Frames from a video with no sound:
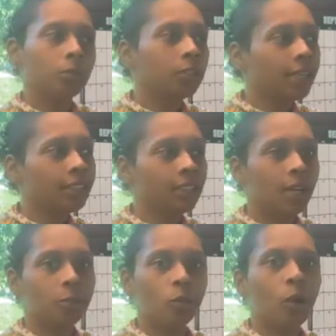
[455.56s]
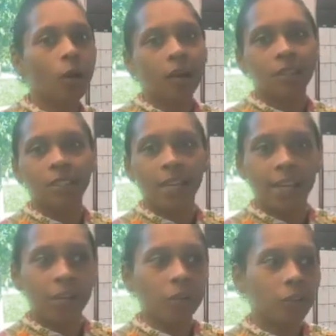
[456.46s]
Next time you go out and
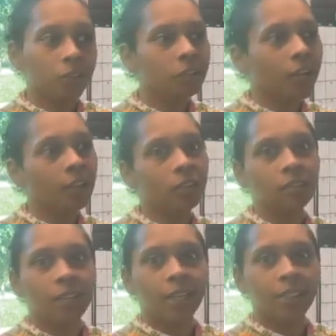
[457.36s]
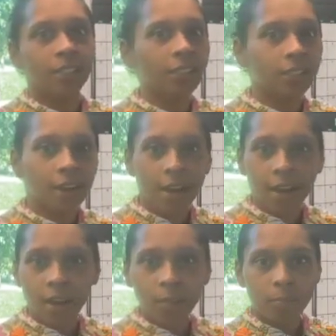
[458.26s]
date or you download that Tinder
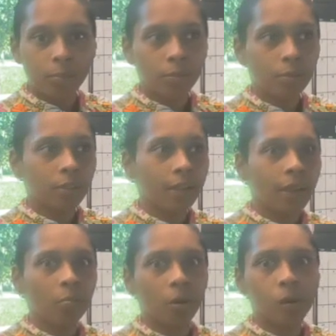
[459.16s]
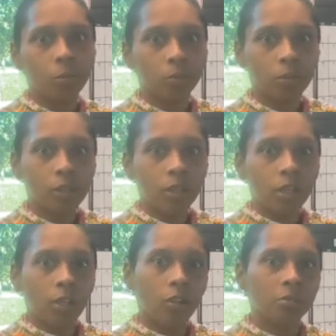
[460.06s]
app or that Bumble,
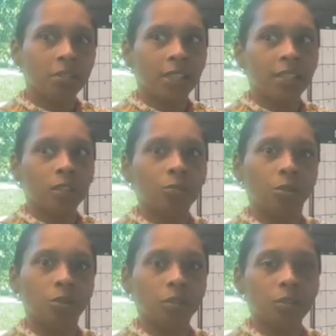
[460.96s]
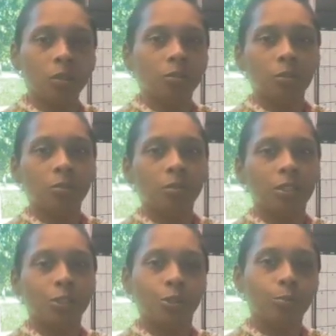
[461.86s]
you know what I'm saying? Don't do it
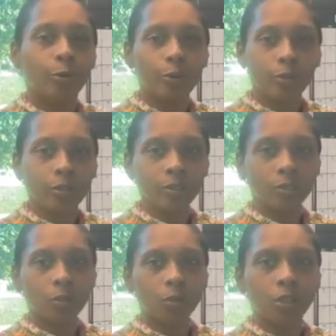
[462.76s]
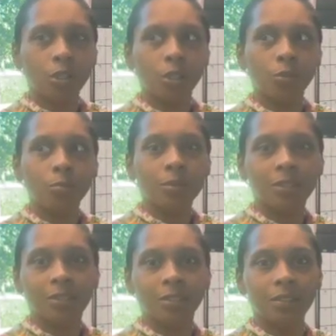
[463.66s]
because you're bored or you
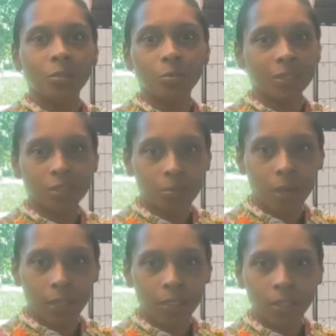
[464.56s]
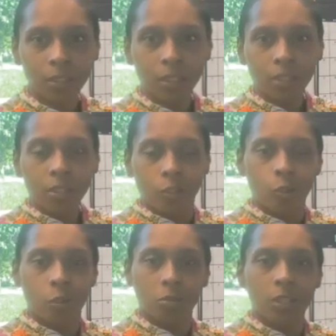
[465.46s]
miss somebody. You
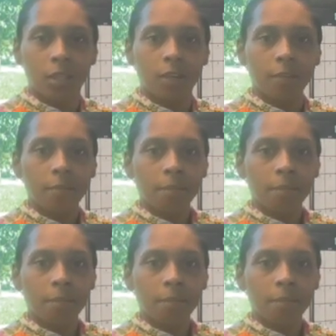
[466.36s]
know what I'm saying?